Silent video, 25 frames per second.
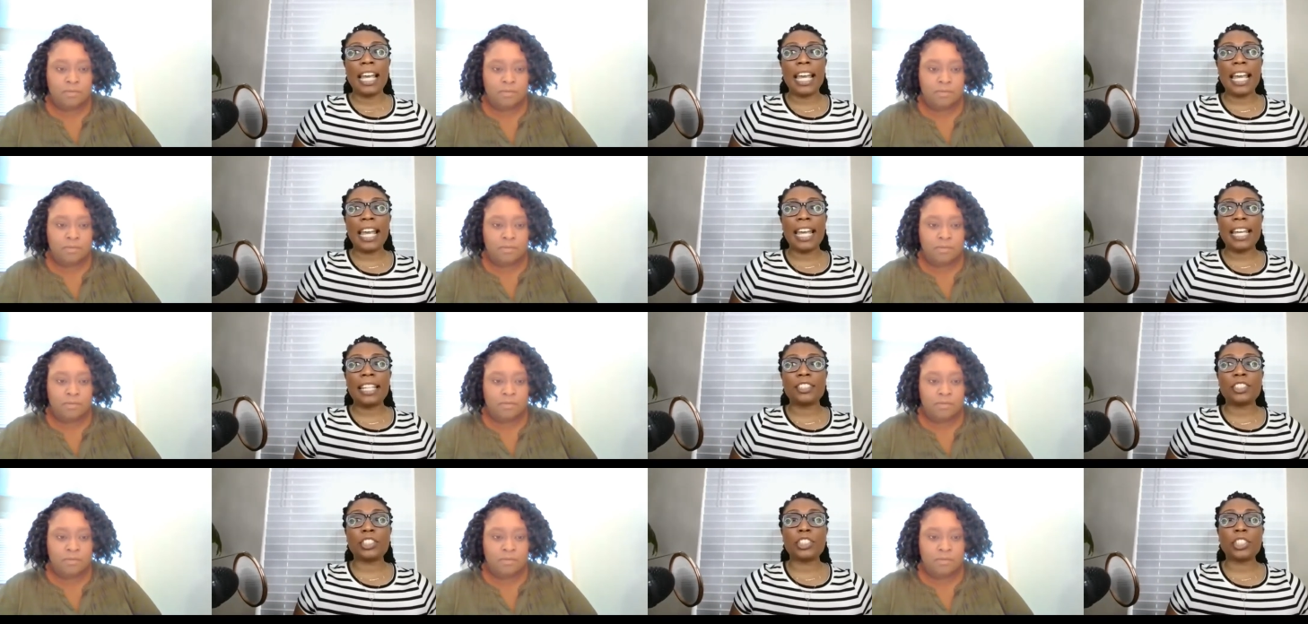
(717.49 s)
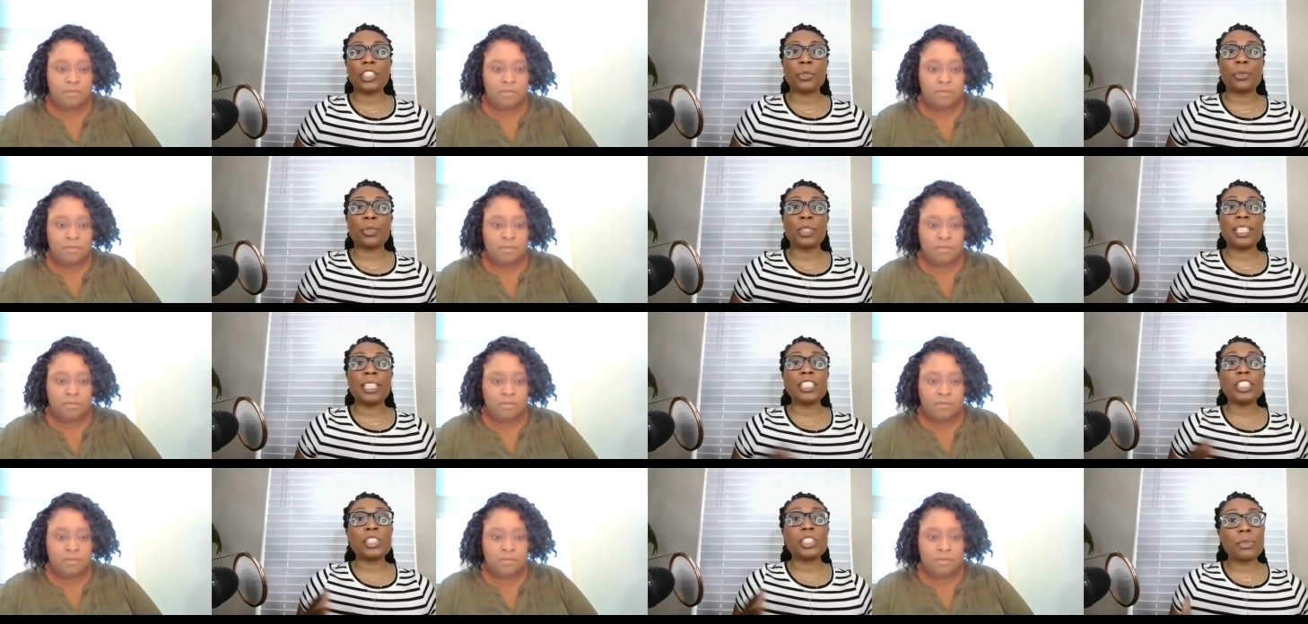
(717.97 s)
Speaker 1: And so
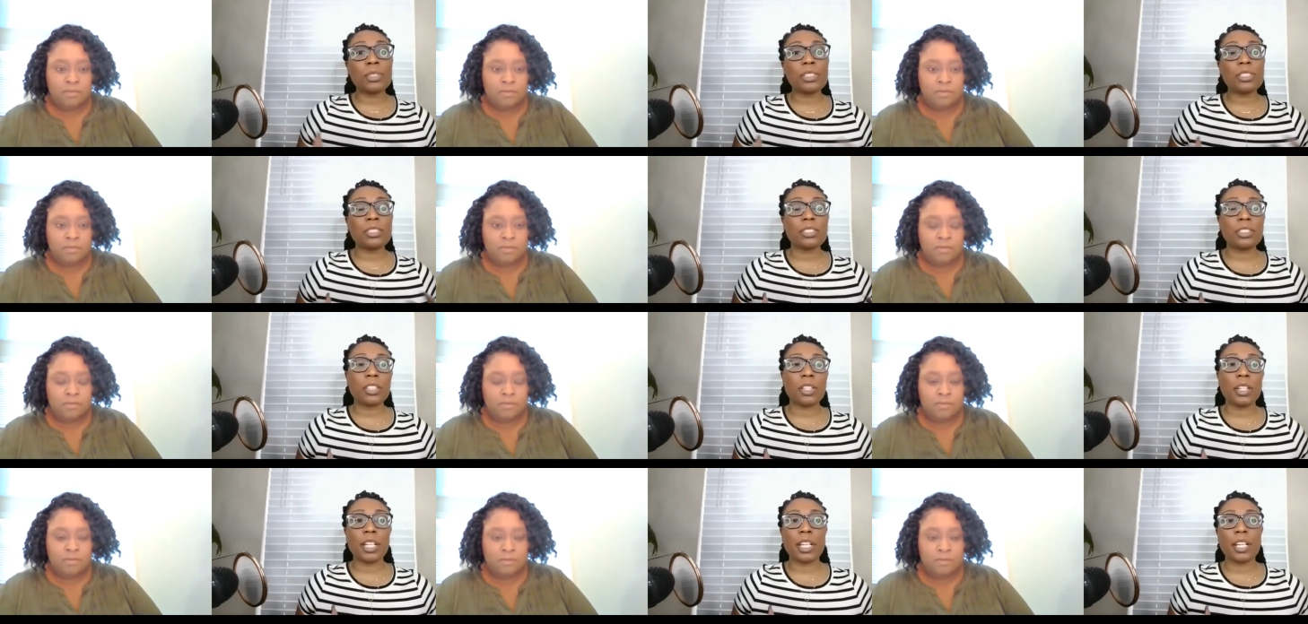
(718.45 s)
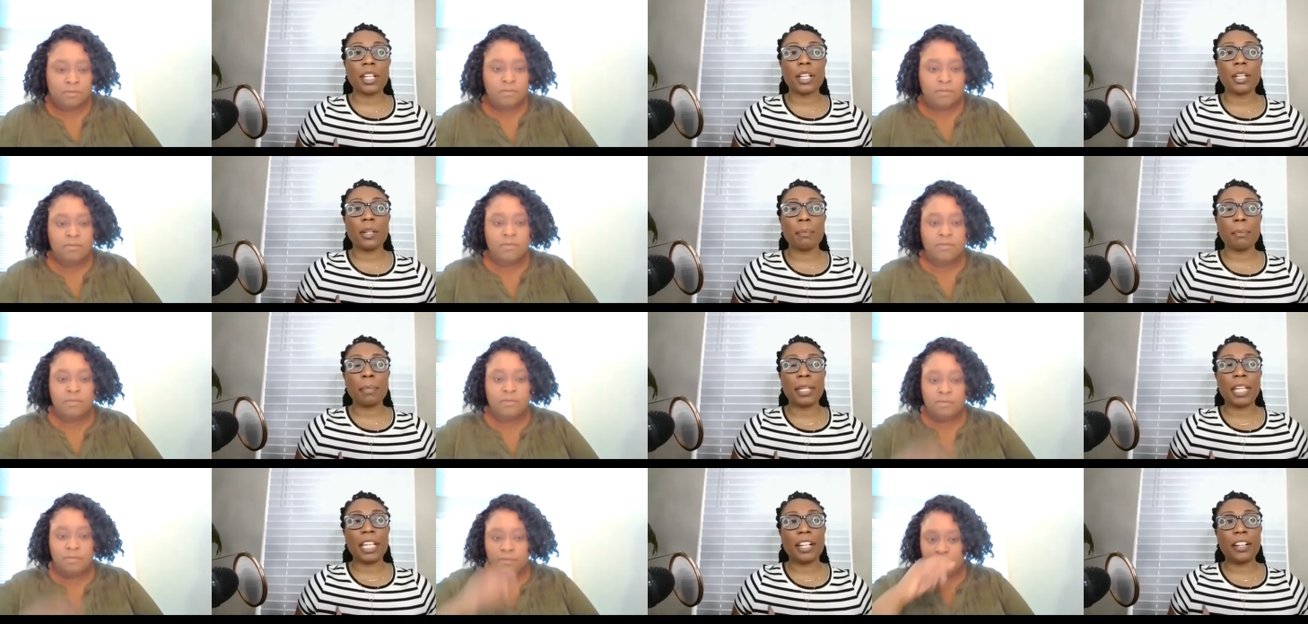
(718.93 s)
this was during
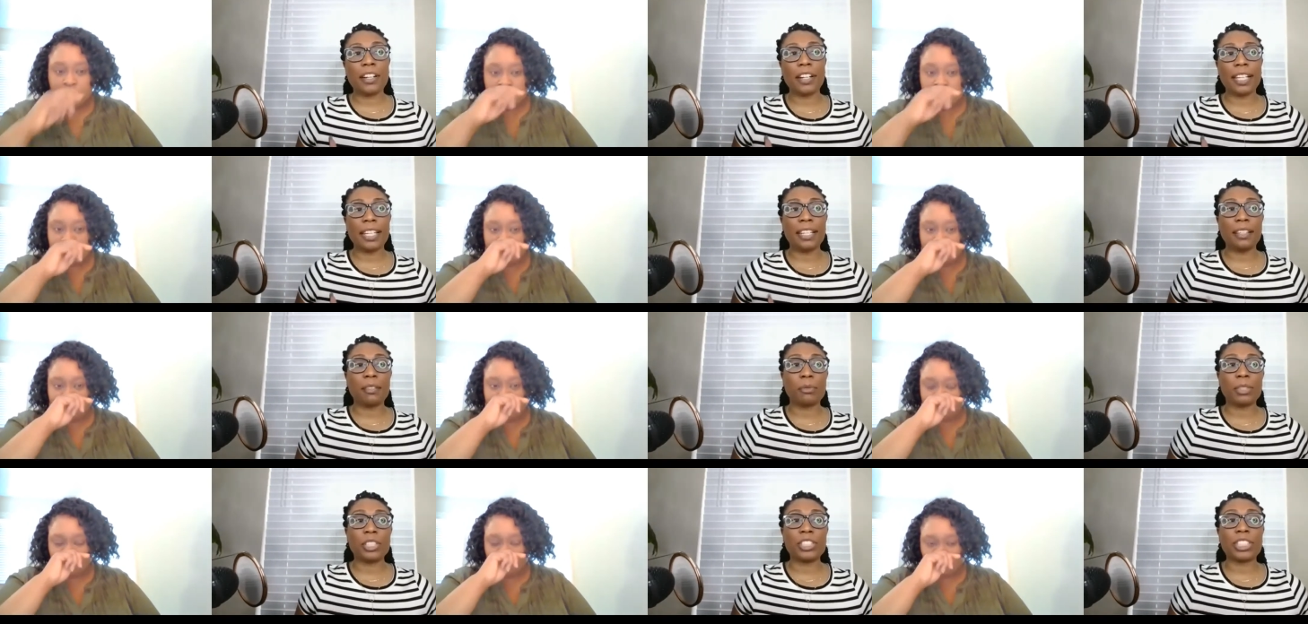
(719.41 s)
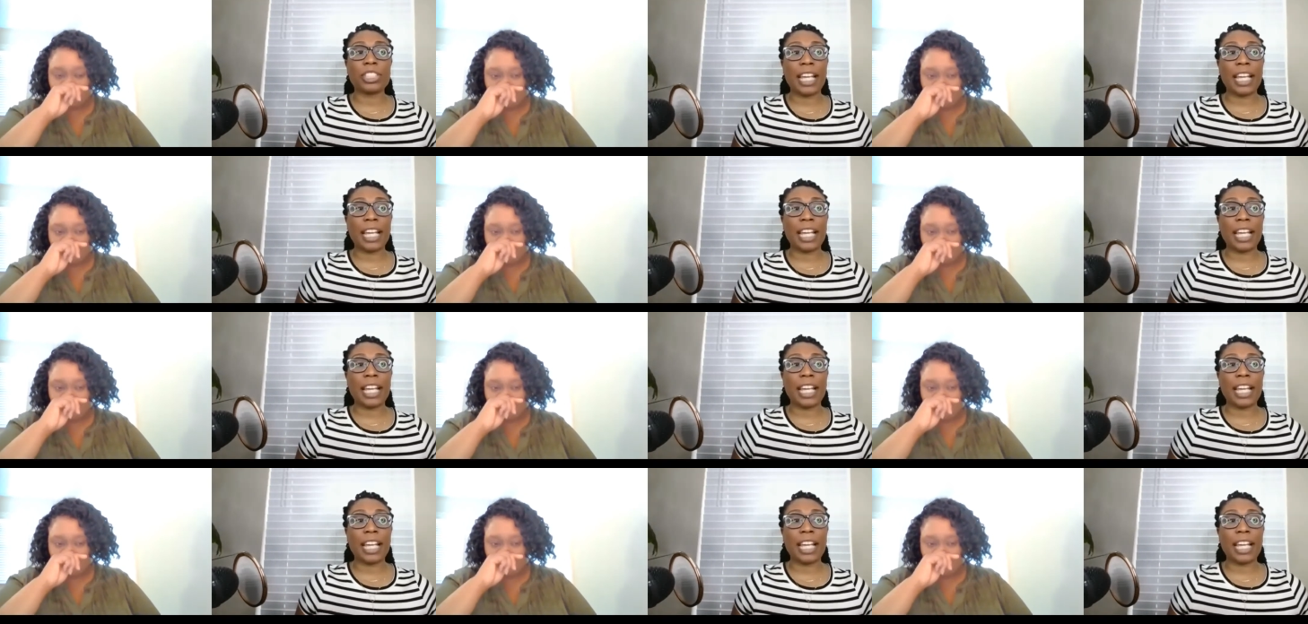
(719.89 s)
a period, which